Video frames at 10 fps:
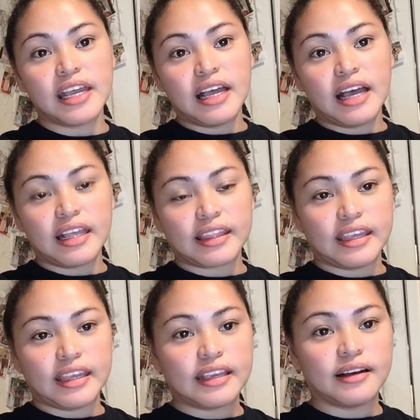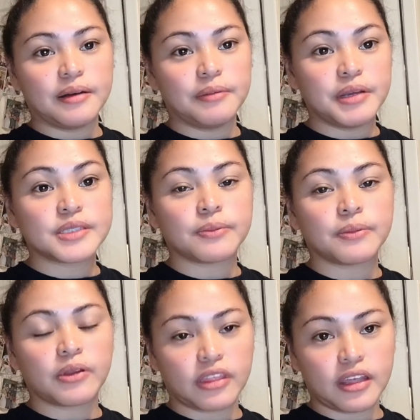I think it's
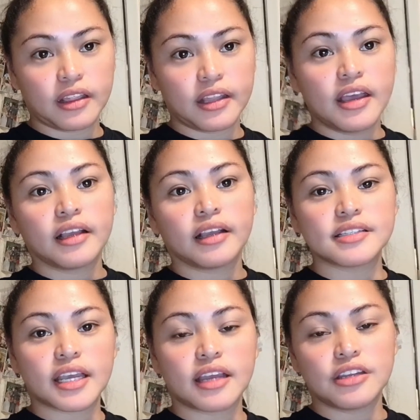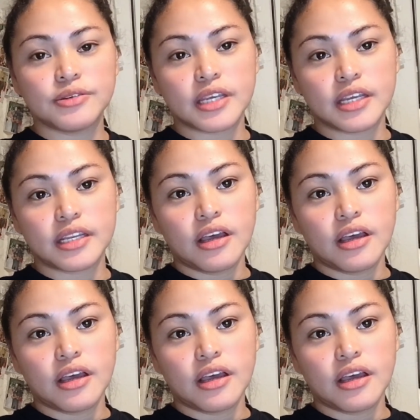worth it because I can use it